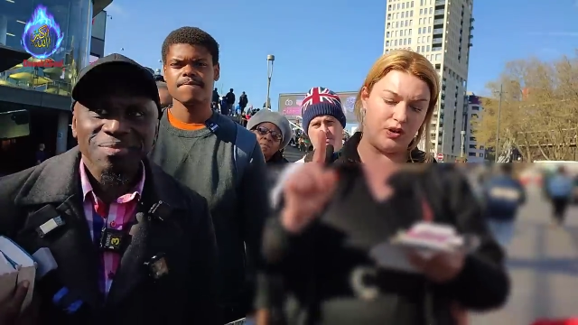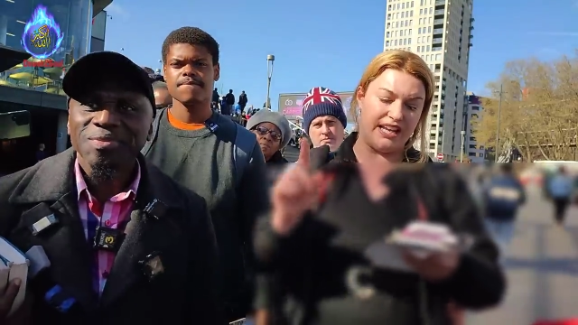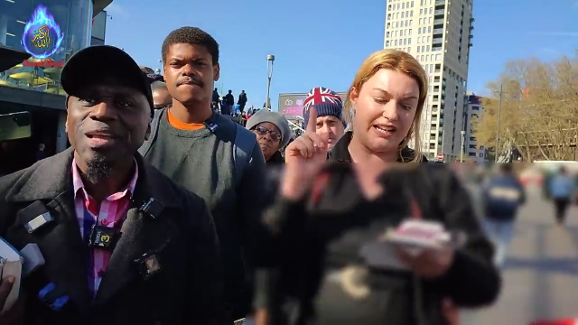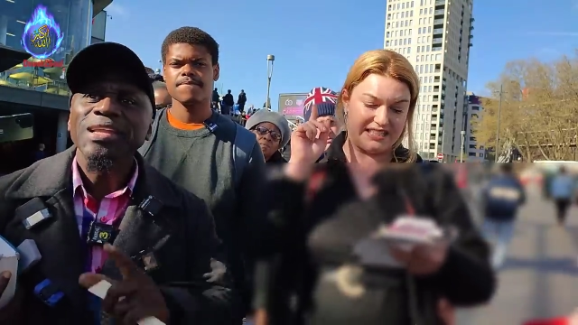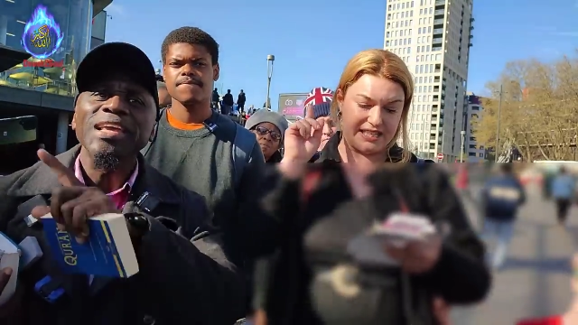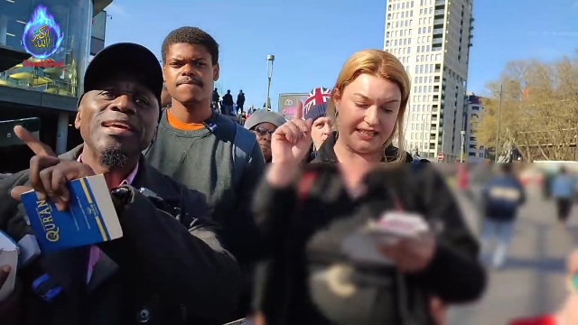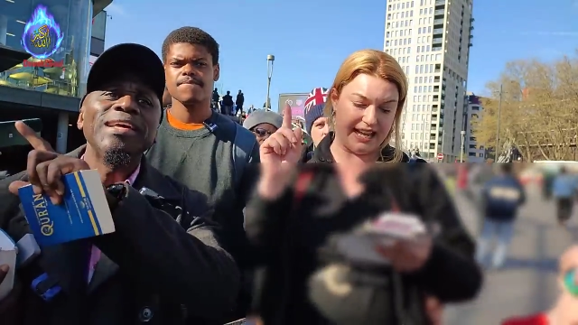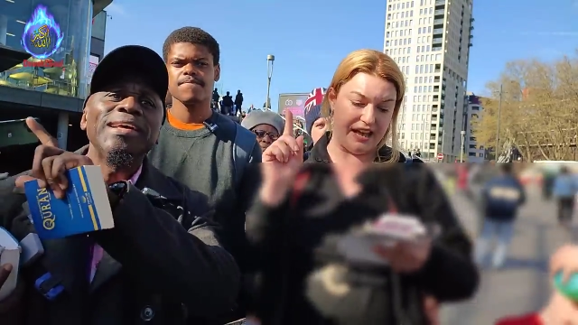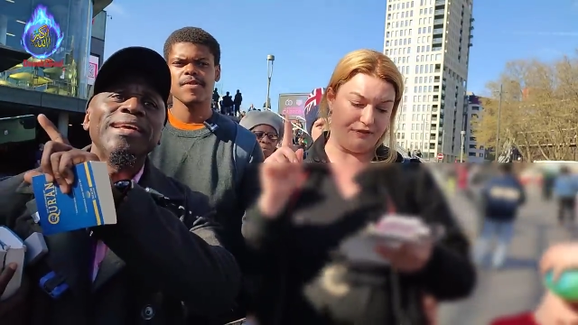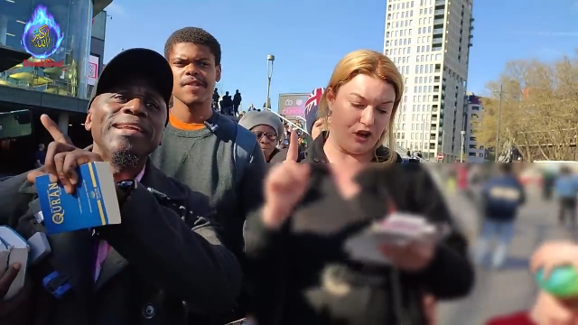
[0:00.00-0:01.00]
Speaker 1: 3. Listen Li
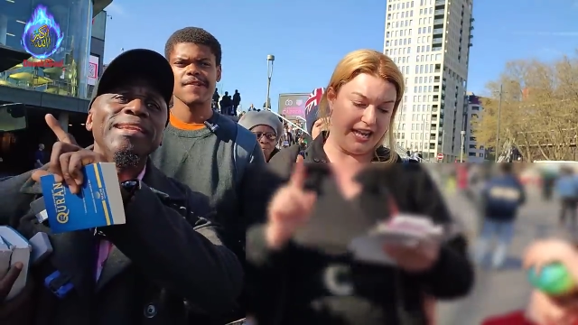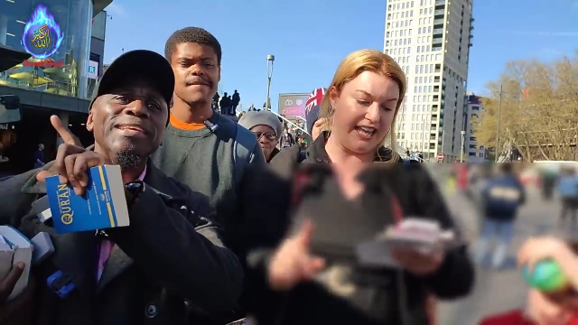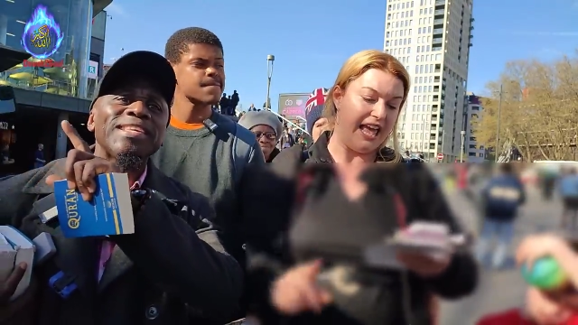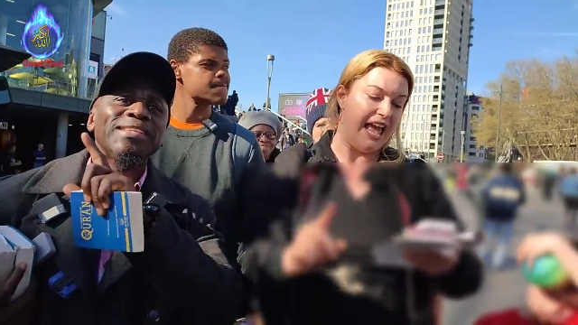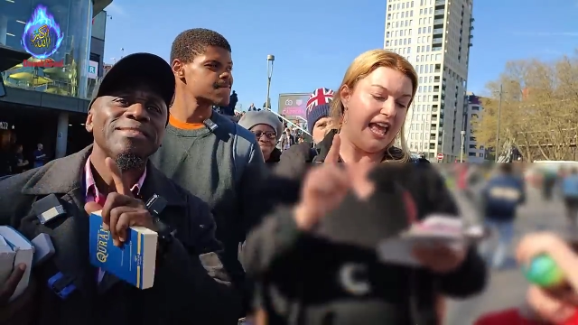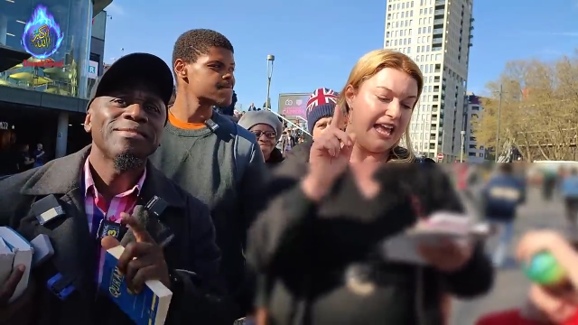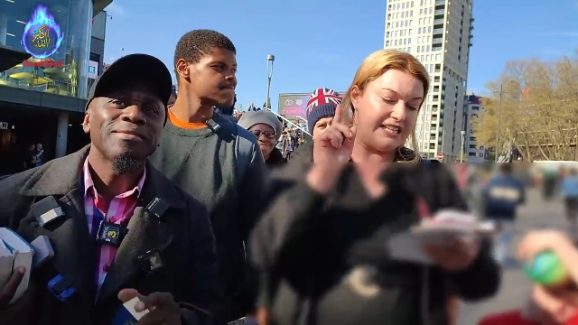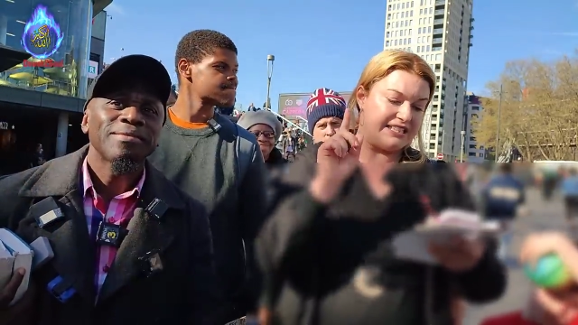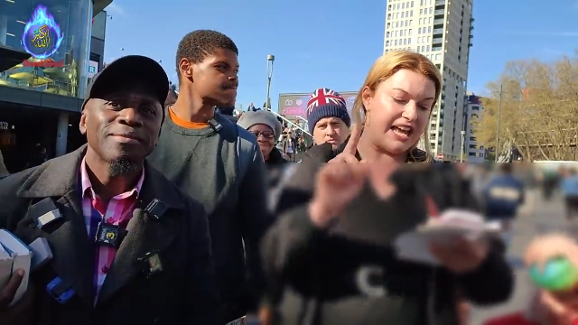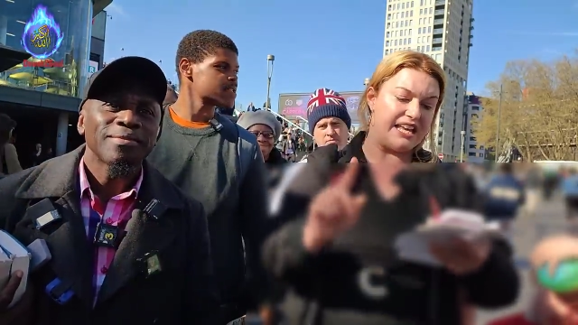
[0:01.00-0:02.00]
carefully. Listen.
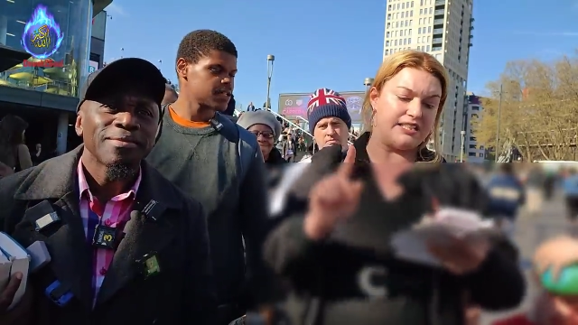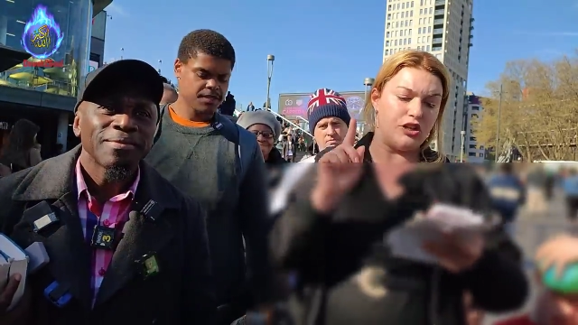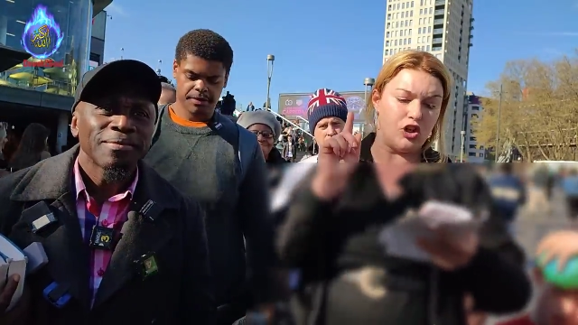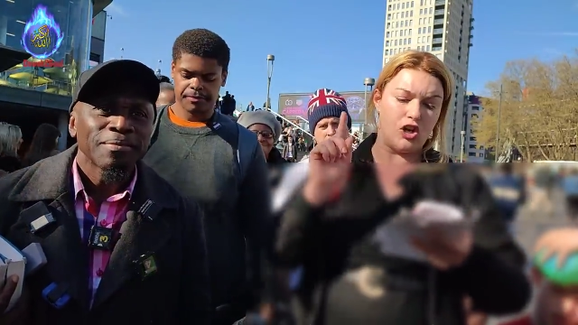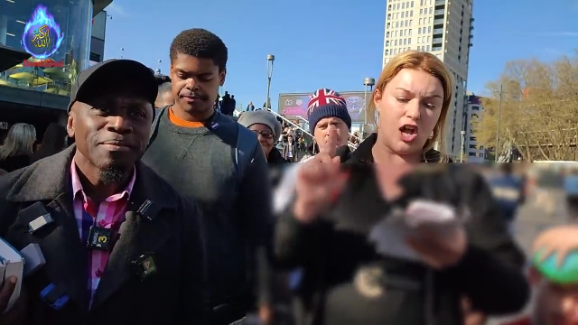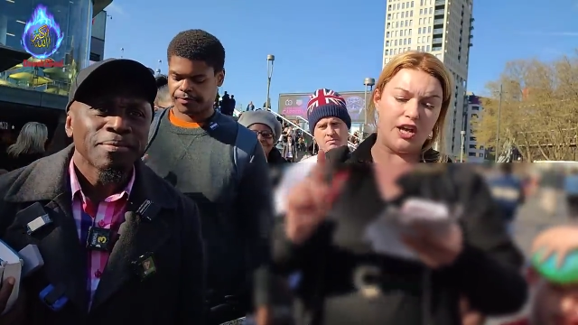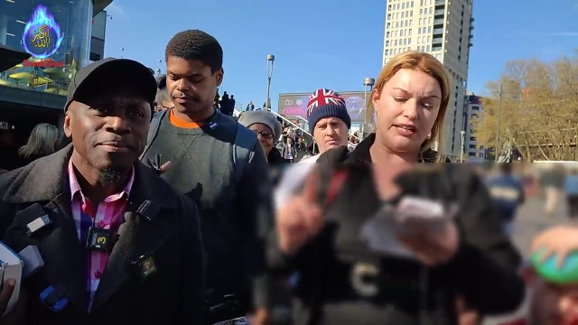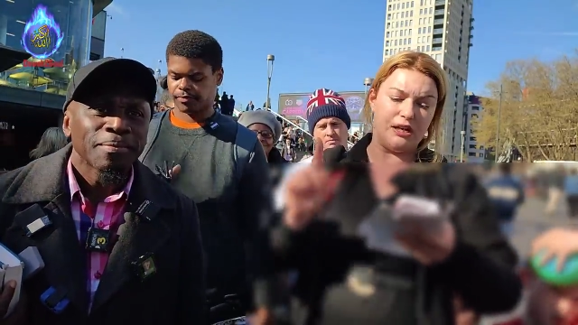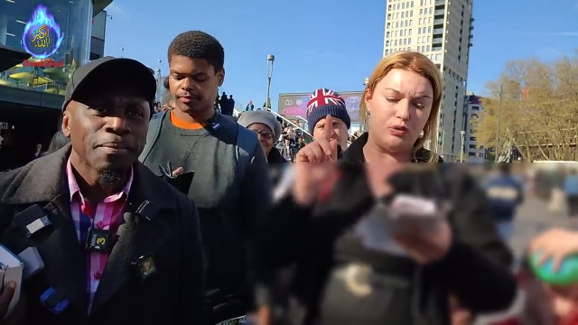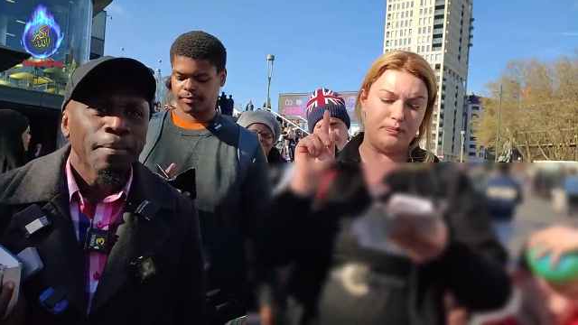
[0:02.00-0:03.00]
It says, No
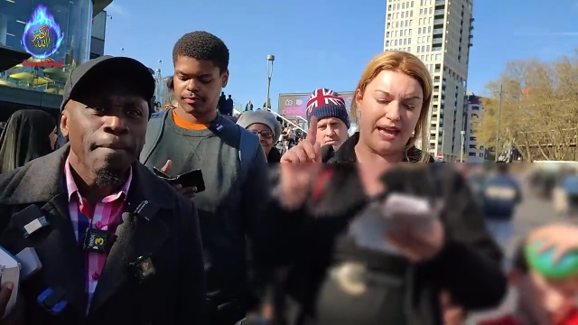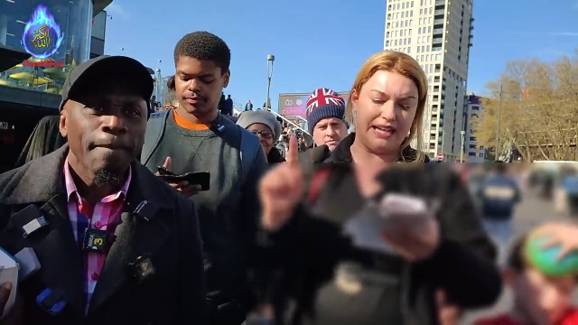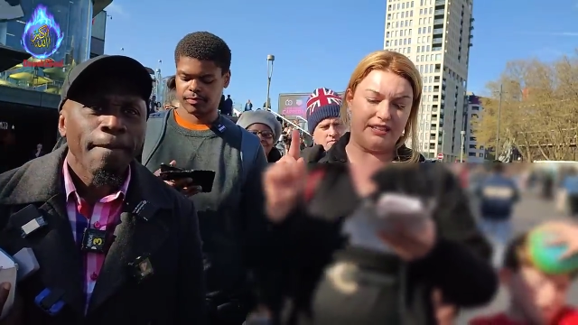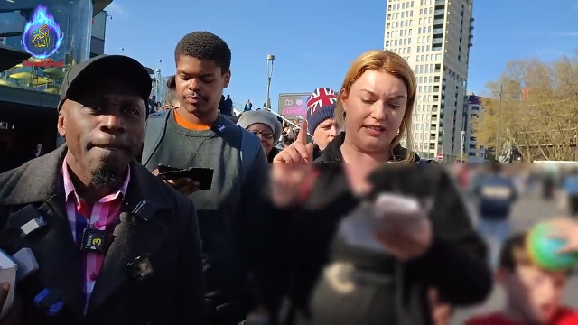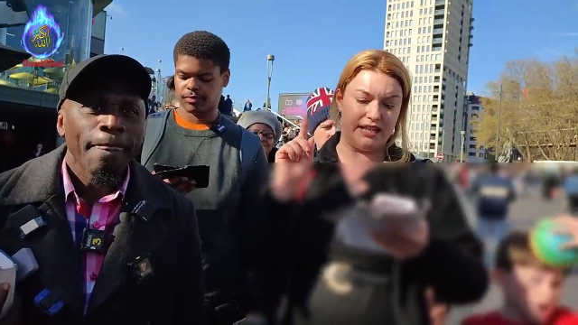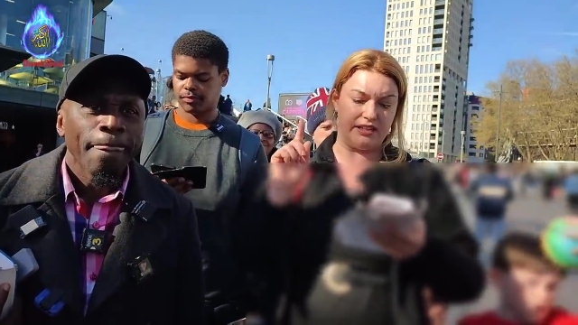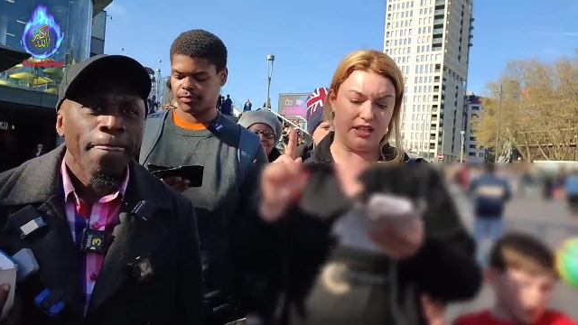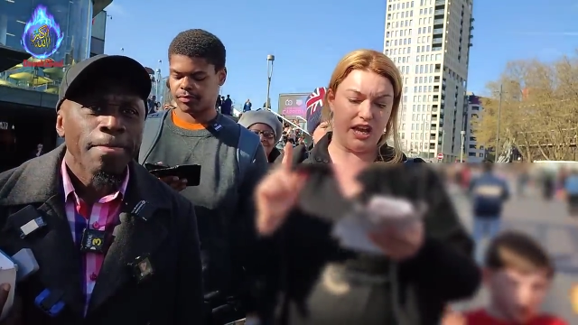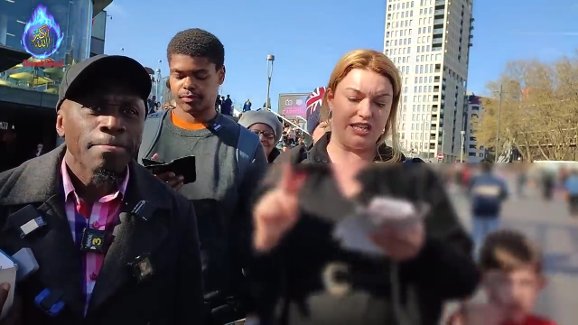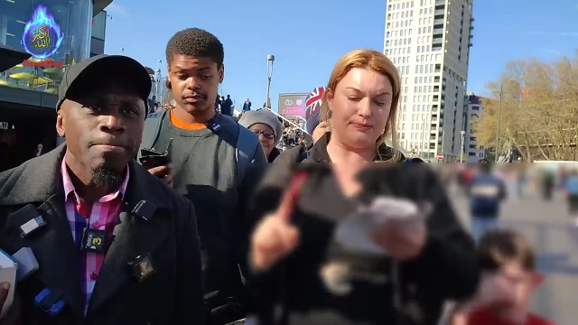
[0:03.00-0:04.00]
longer there will be anything
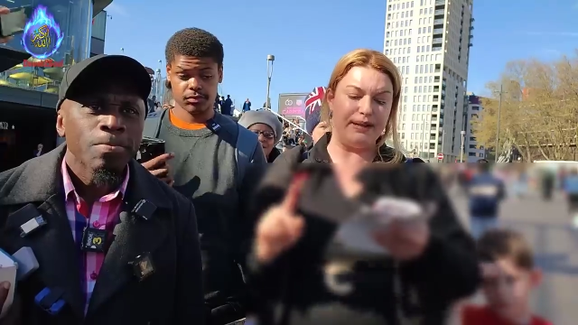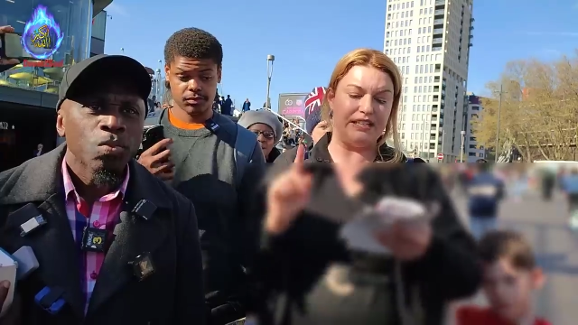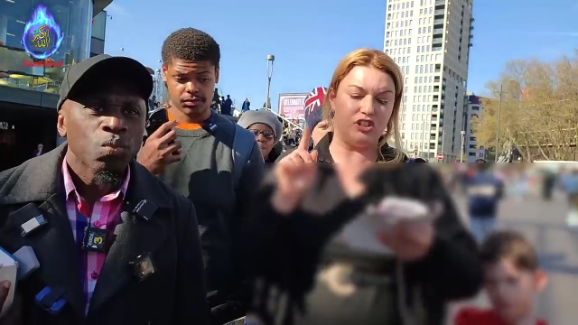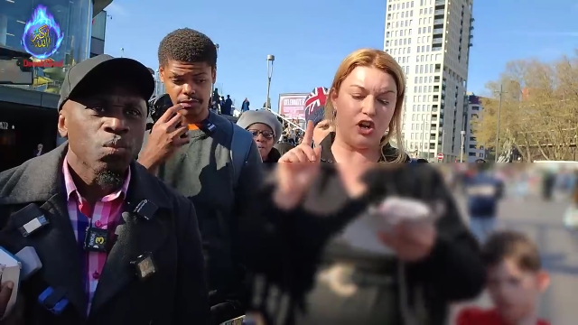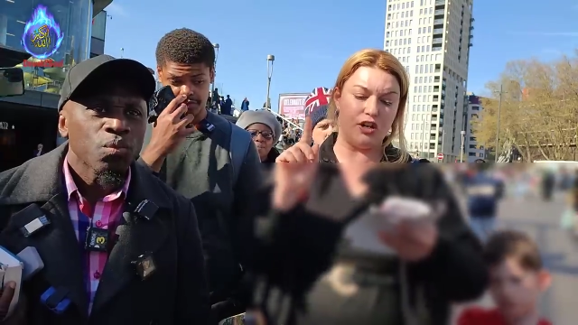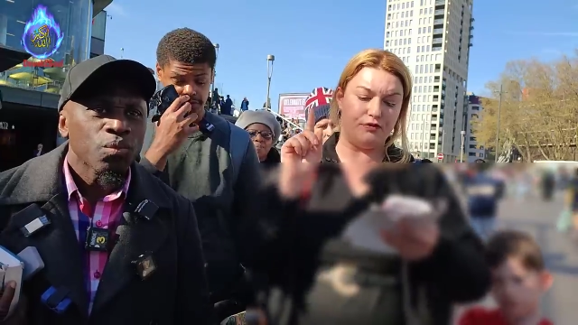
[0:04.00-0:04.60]
accursed, but the throne